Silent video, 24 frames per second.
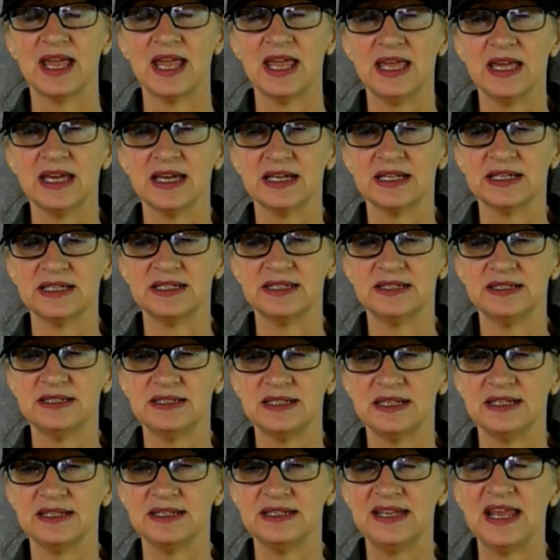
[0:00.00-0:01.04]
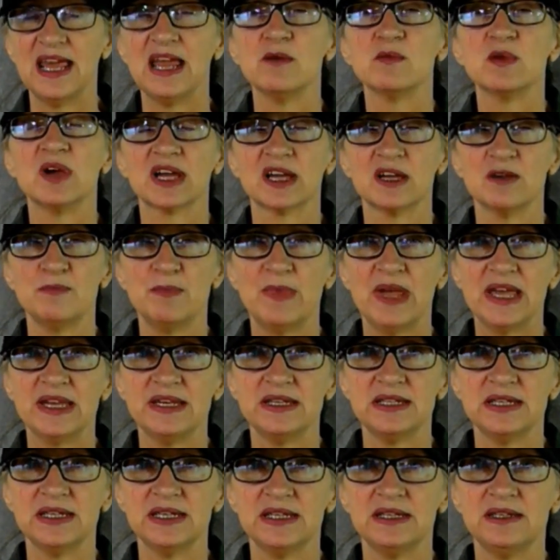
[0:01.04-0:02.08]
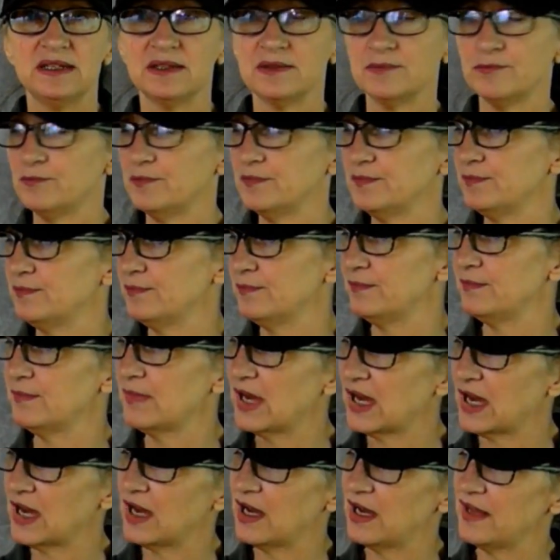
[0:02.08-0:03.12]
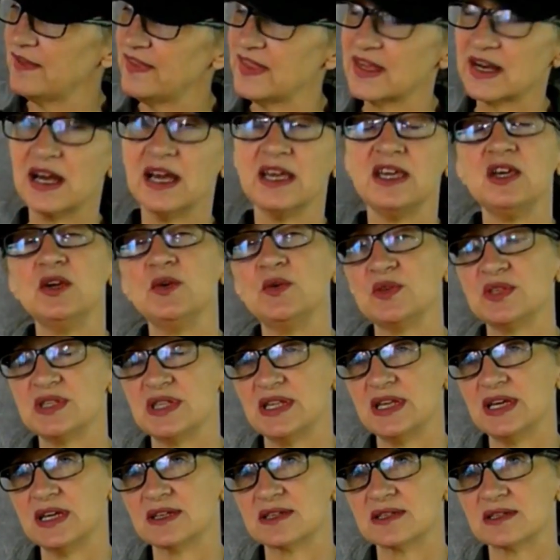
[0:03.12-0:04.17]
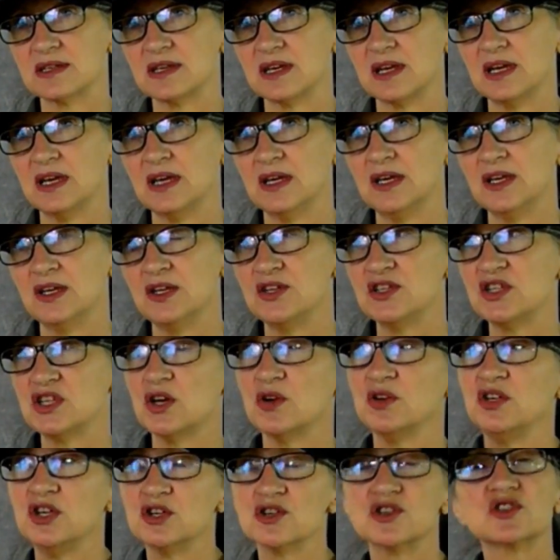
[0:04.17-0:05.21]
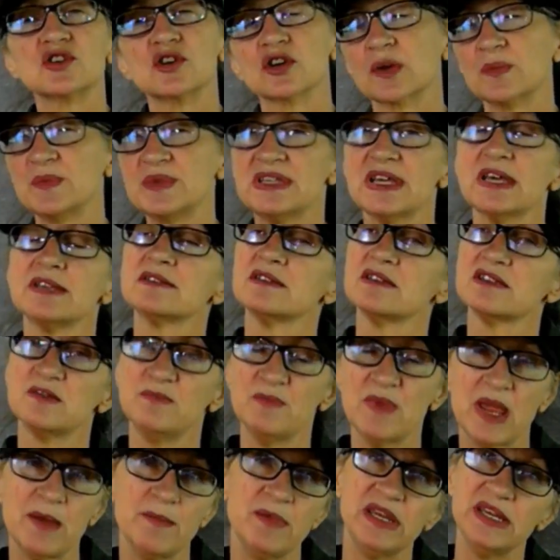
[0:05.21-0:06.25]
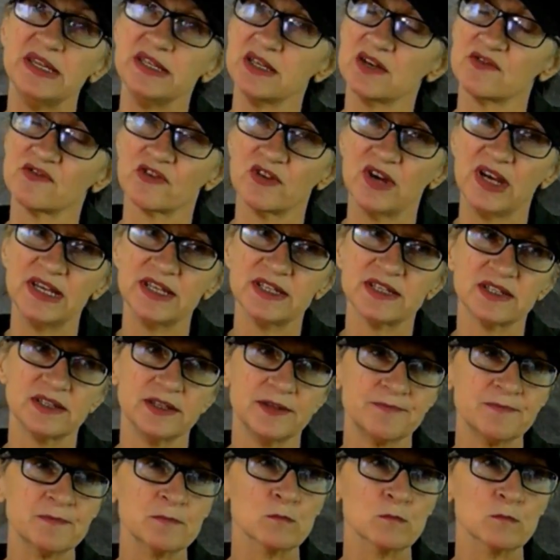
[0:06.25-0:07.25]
And they recommended that I use this. So your circumstances may be different,